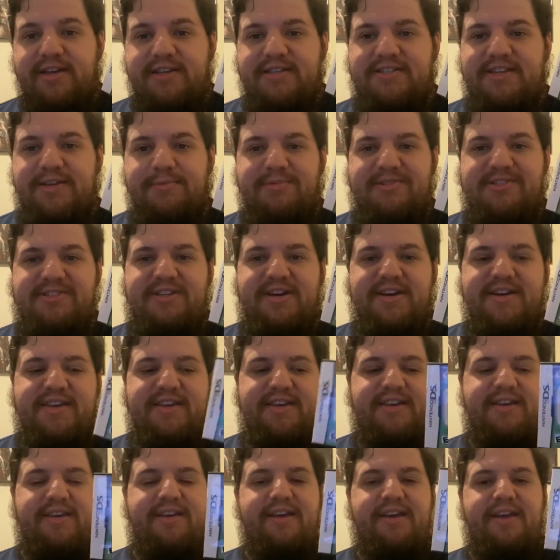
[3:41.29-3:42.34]
His name was
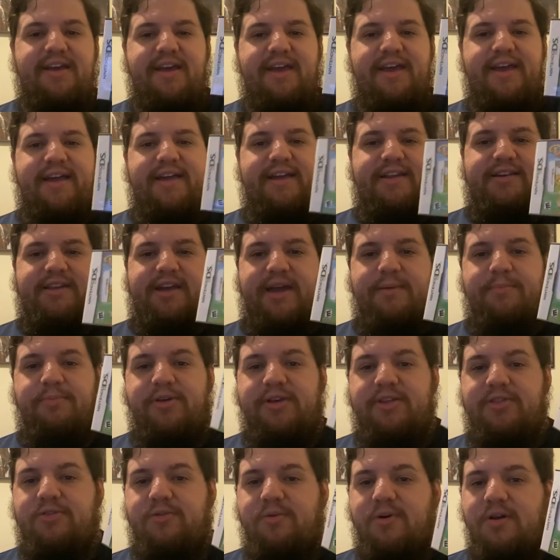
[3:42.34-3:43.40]
Ducky, and I
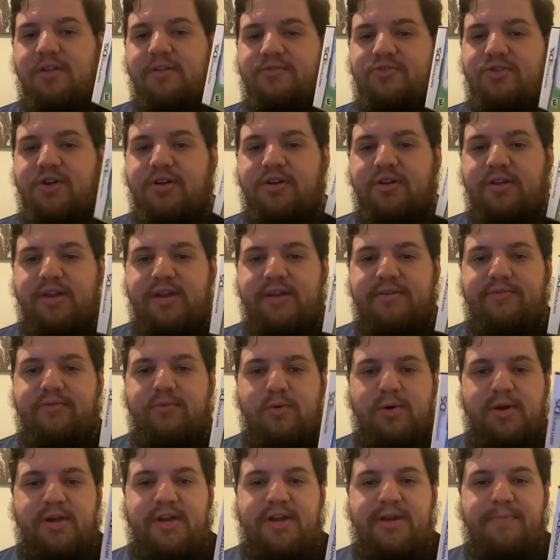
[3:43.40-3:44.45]
played through all of Drawn to Life
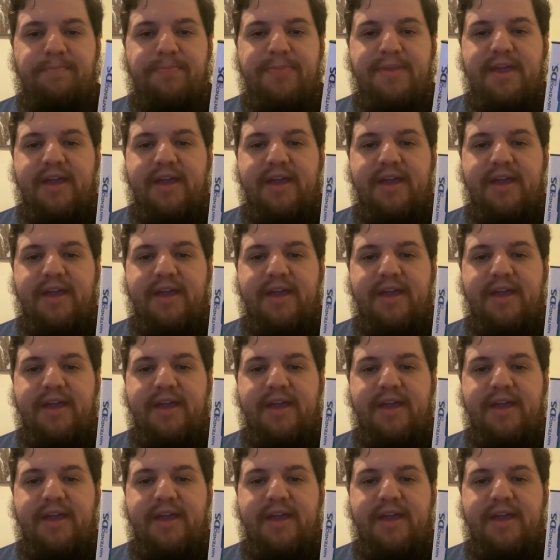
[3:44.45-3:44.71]
1.